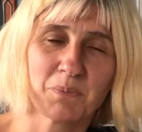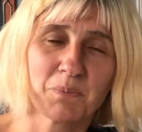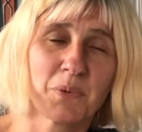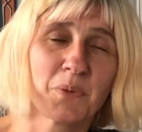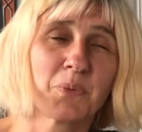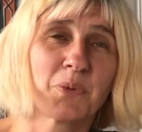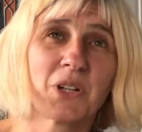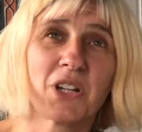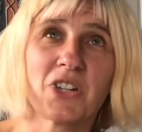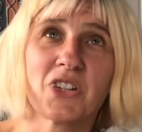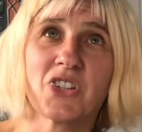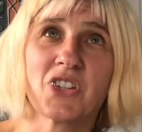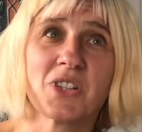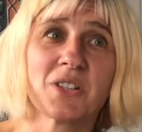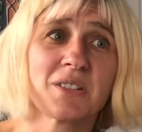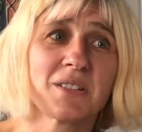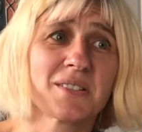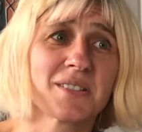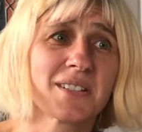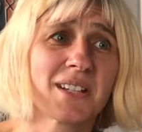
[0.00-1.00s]
population
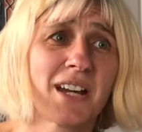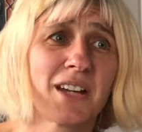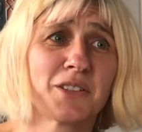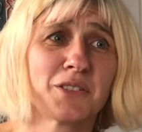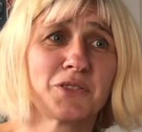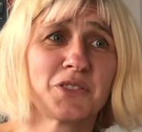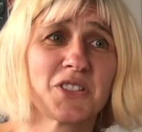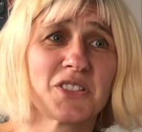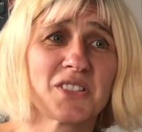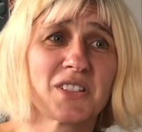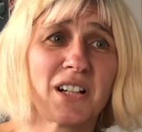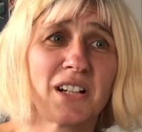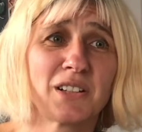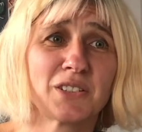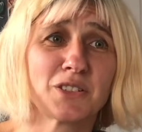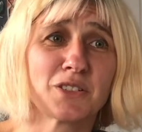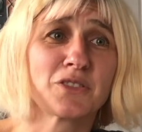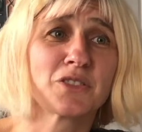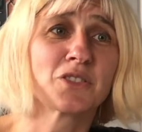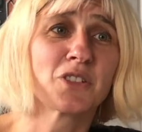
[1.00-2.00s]
is kind of a result
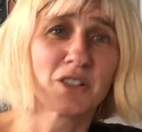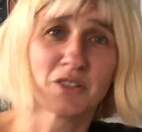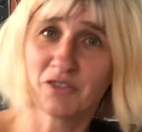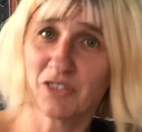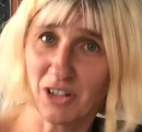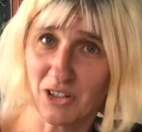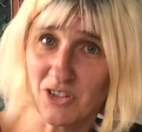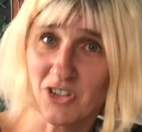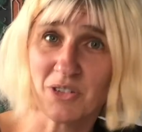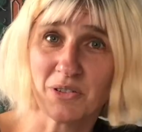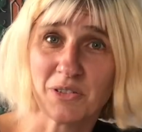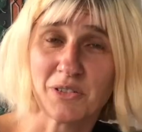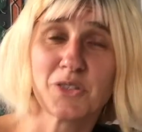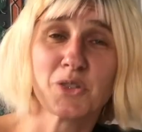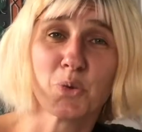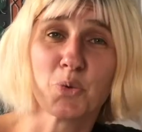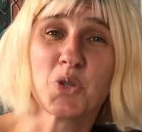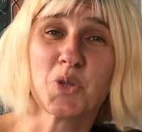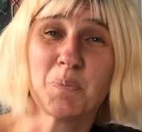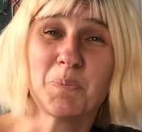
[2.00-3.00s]
of non-functional
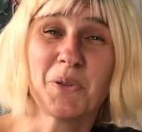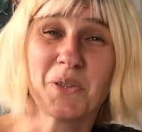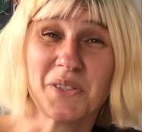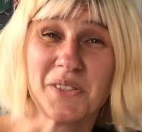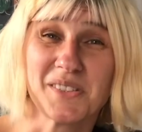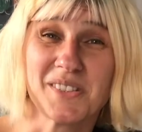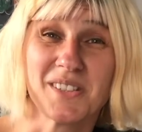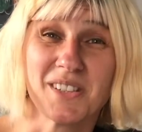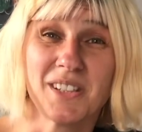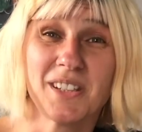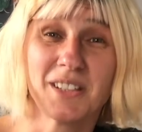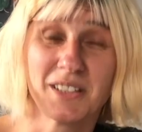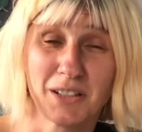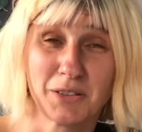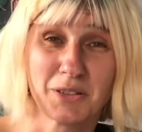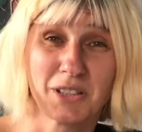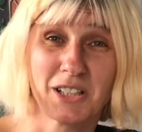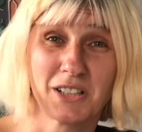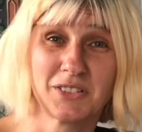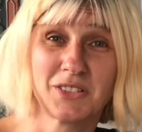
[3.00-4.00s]
social policy in our
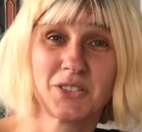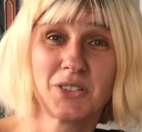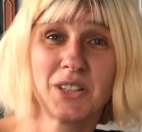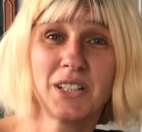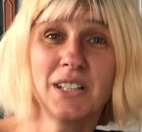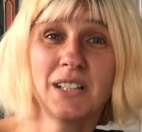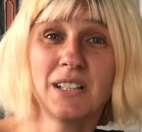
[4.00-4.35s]
country,